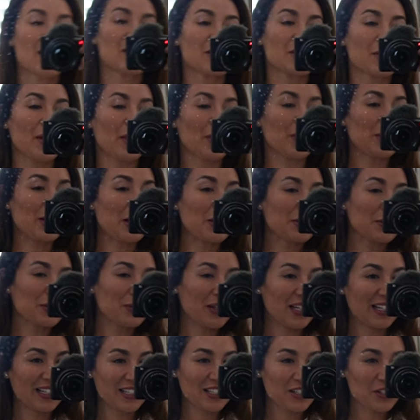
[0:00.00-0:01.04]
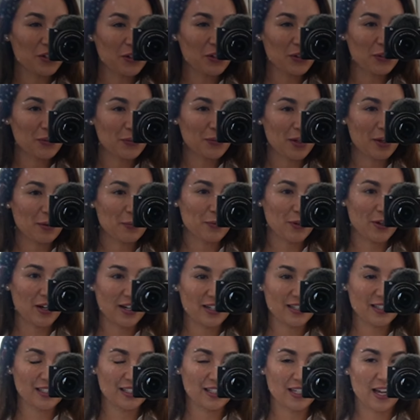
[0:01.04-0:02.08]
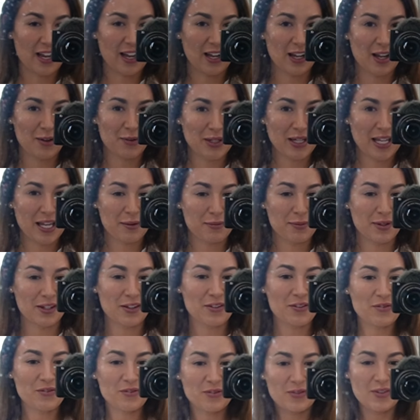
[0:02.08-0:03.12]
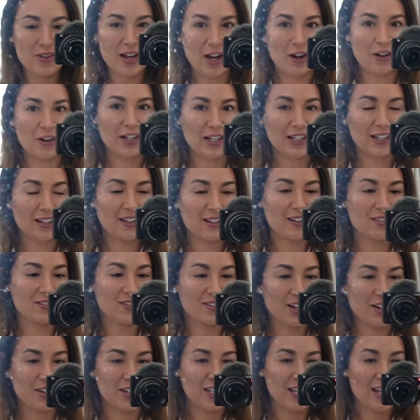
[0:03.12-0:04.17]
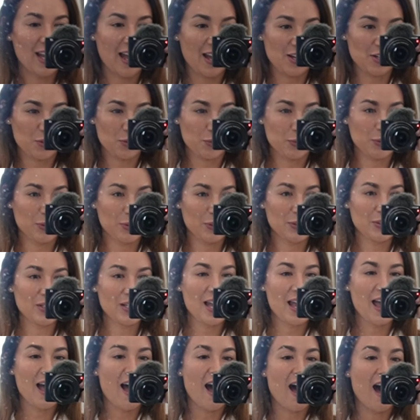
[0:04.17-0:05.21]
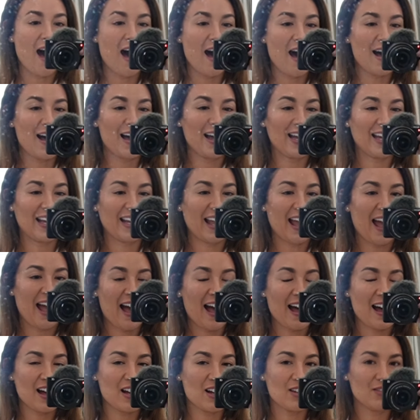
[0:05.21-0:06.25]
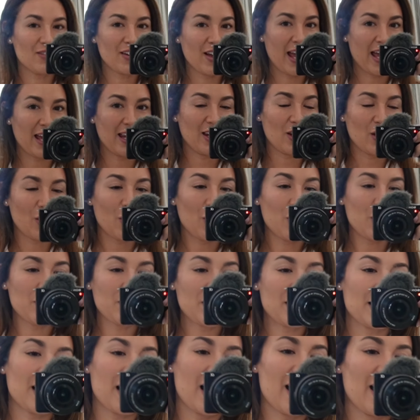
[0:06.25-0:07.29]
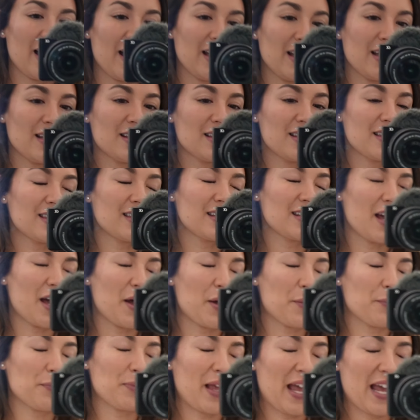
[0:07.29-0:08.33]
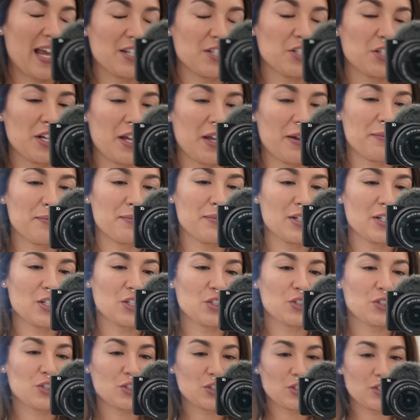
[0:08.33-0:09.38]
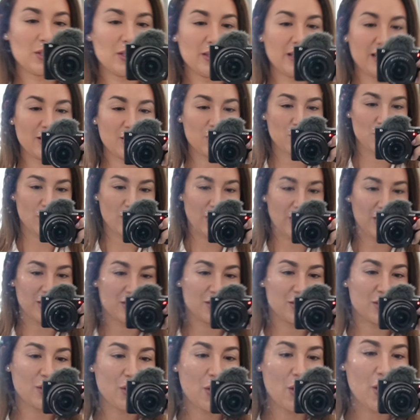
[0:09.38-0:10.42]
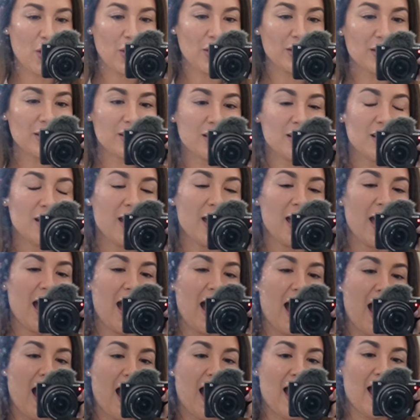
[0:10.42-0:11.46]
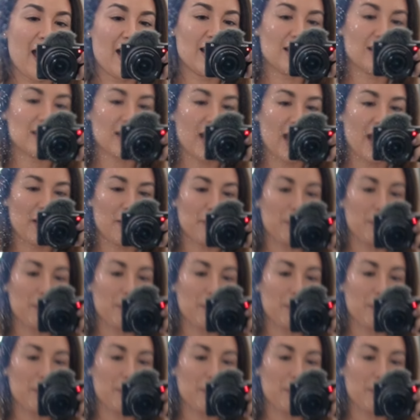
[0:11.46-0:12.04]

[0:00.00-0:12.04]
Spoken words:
So I thought I would quickly show you what I'm wearing today. We're keeping it very, very casual. I have an oversized H&M linen shirt on and a